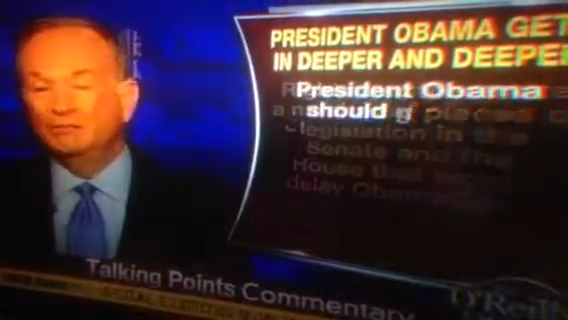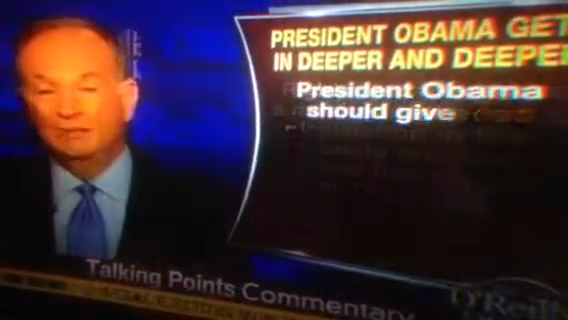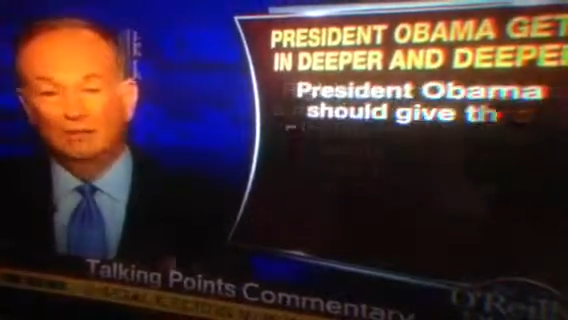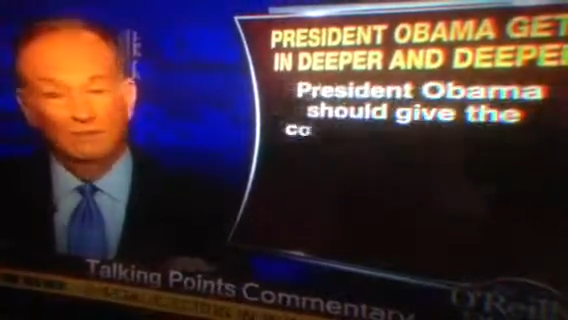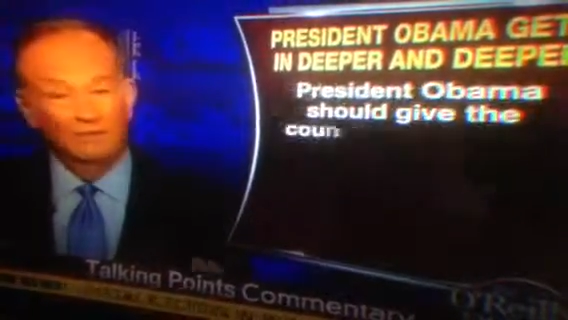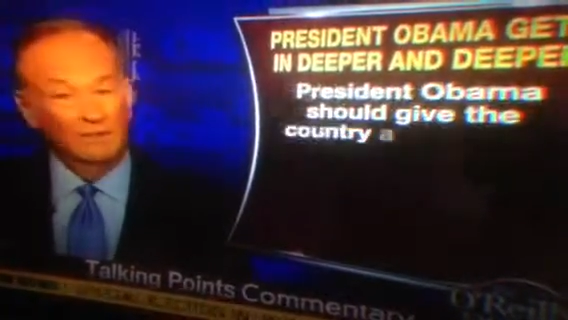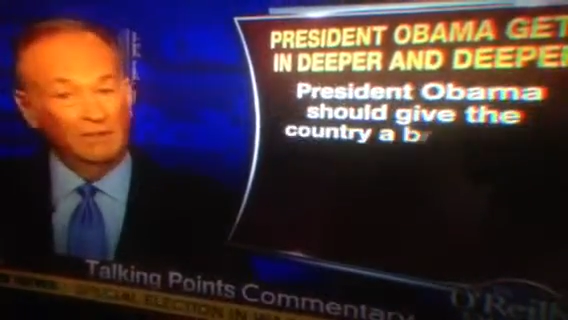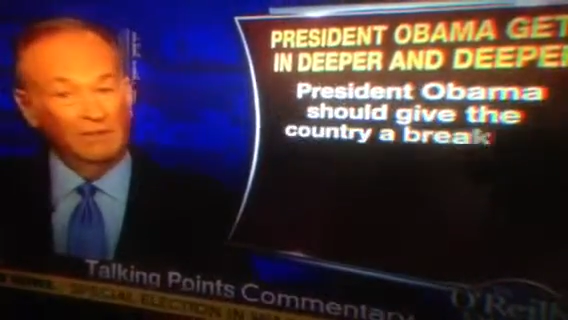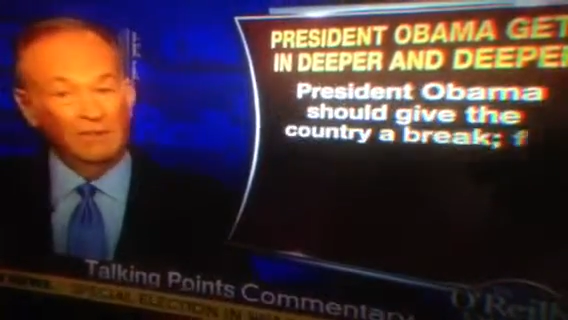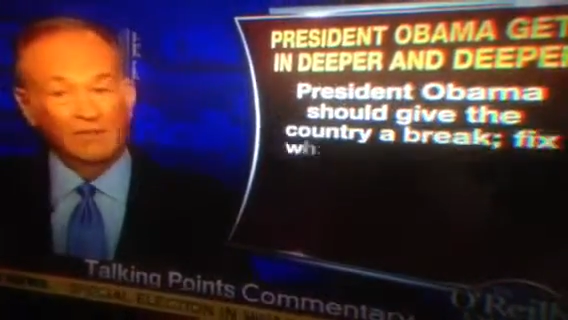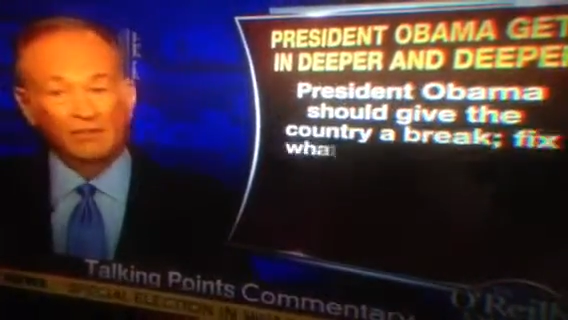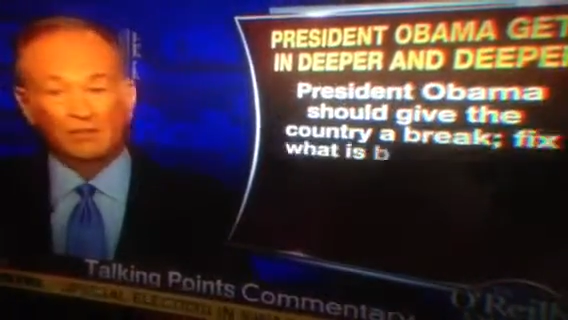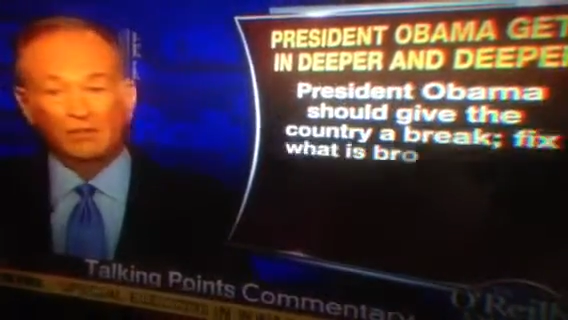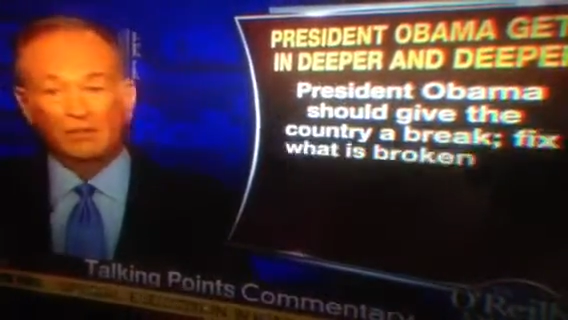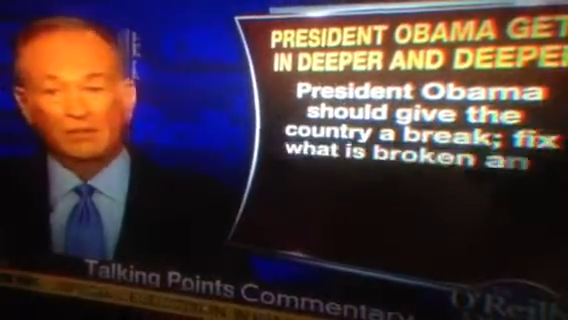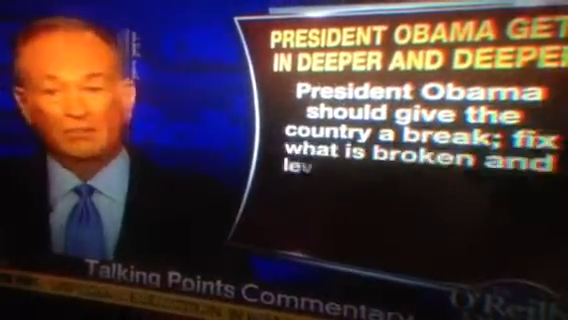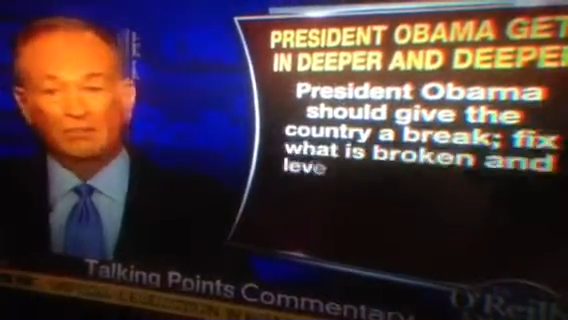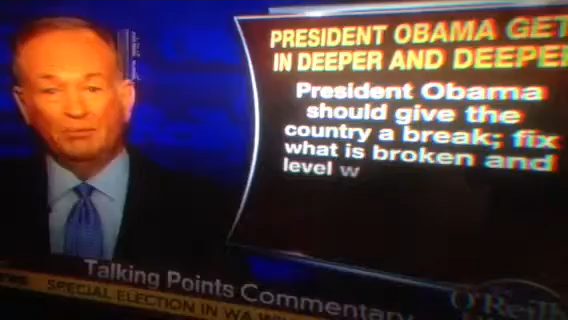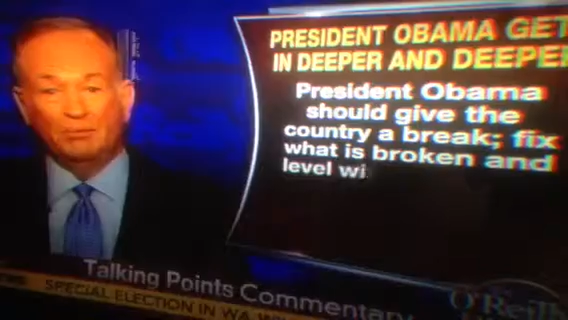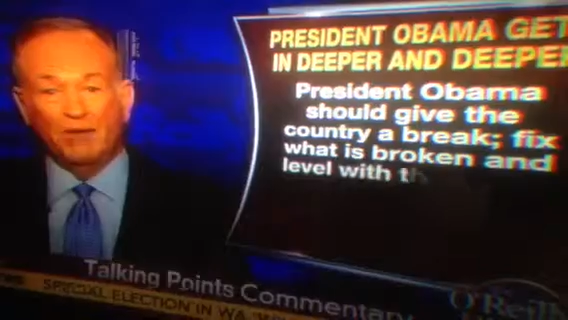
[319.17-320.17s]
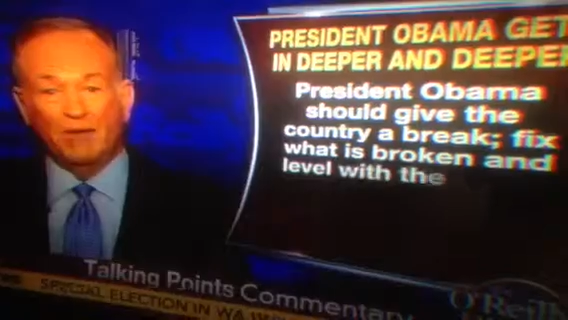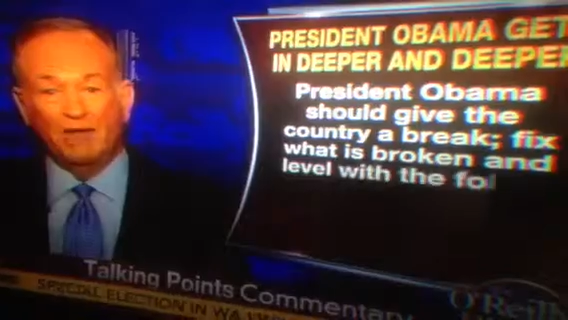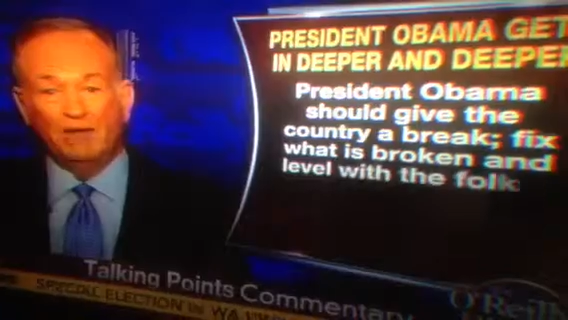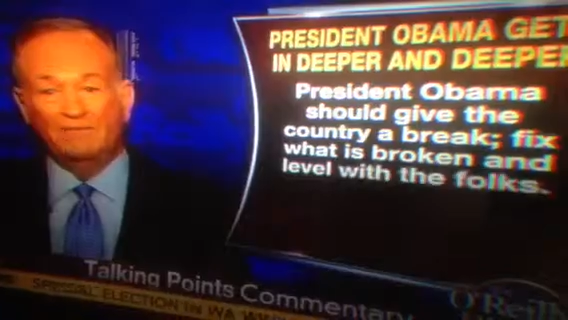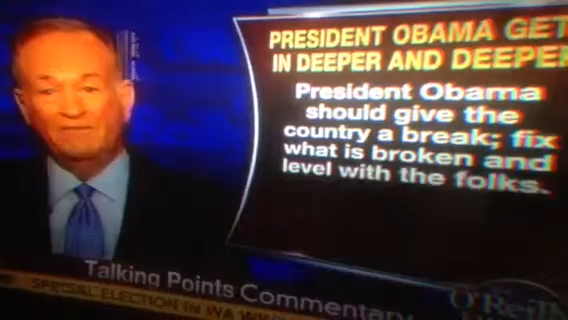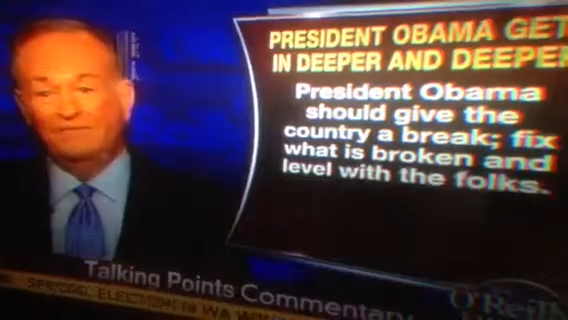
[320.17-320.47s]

give the country a break,